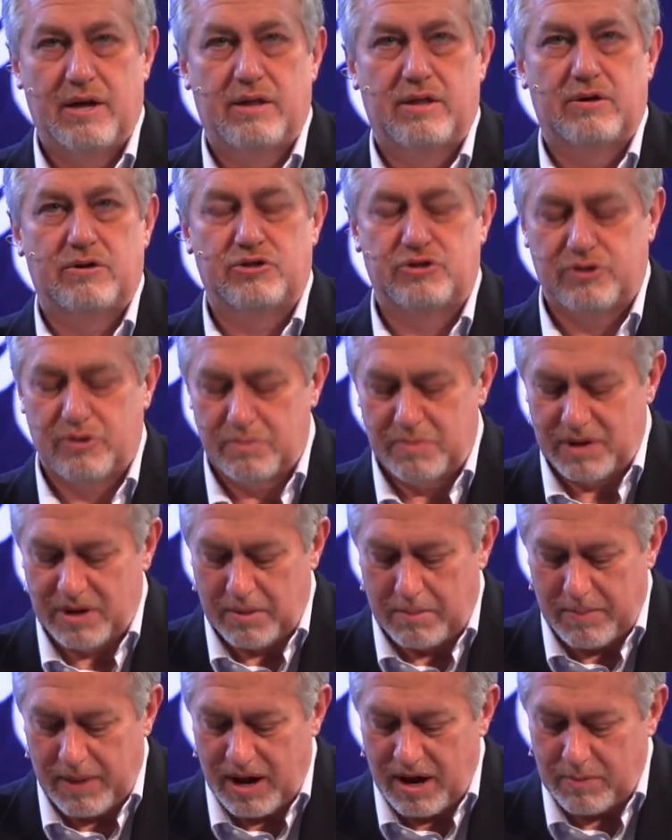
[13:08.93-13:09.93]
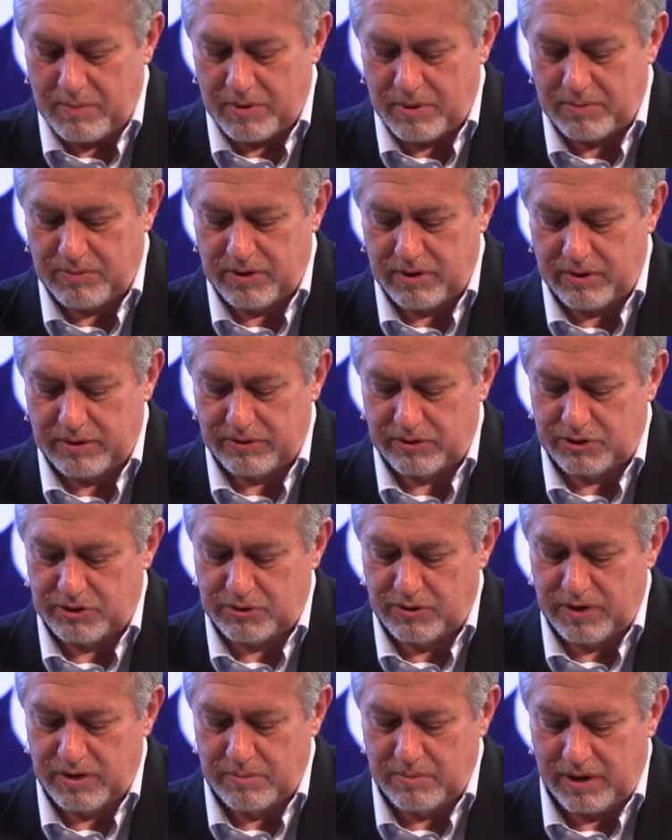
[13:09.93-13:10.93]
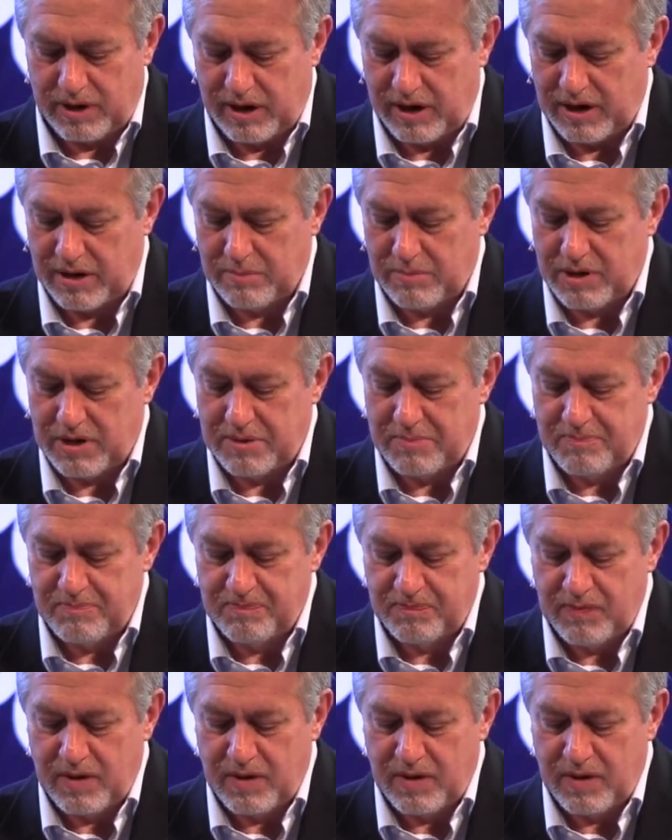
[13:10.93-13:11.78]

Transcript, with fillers: There should be a map up there on the screen behind me.